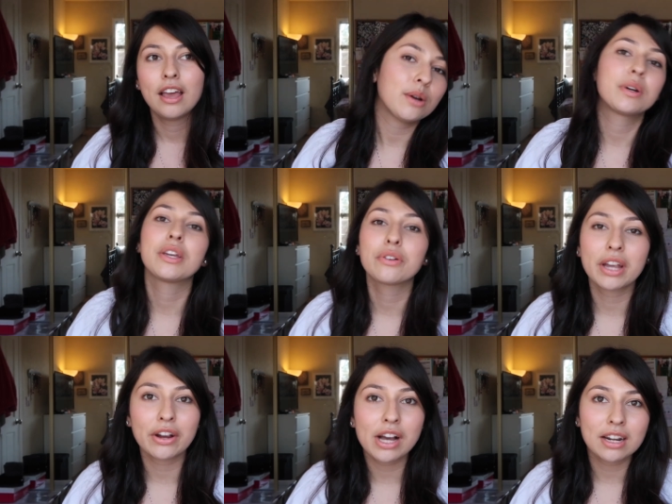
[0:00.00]
So a
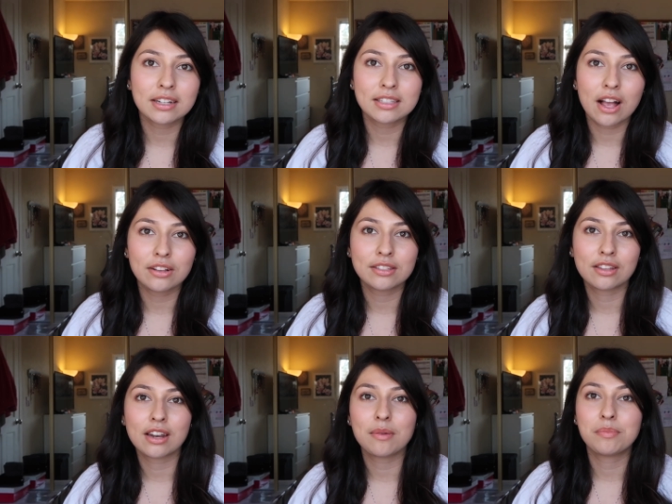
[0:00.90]
eukaryotic cell is
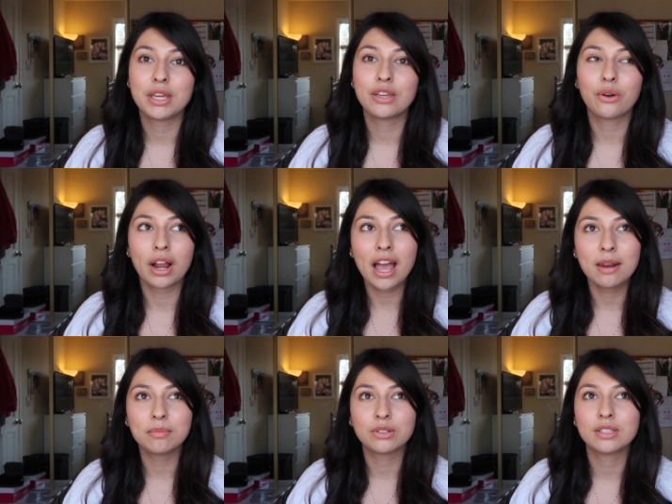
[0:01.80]
gonna be your
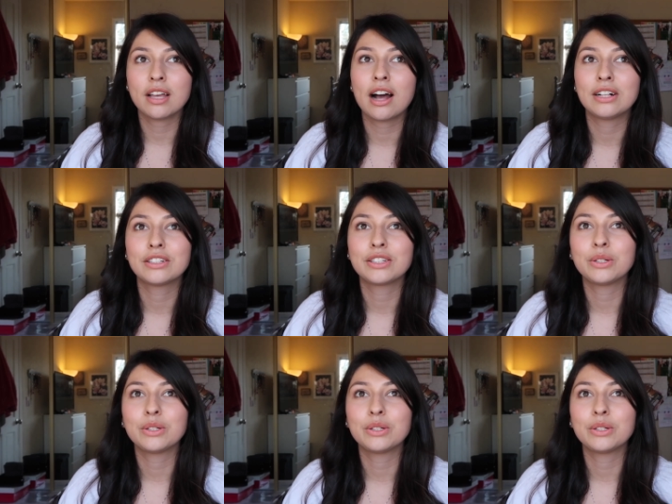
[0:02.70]
animal cell,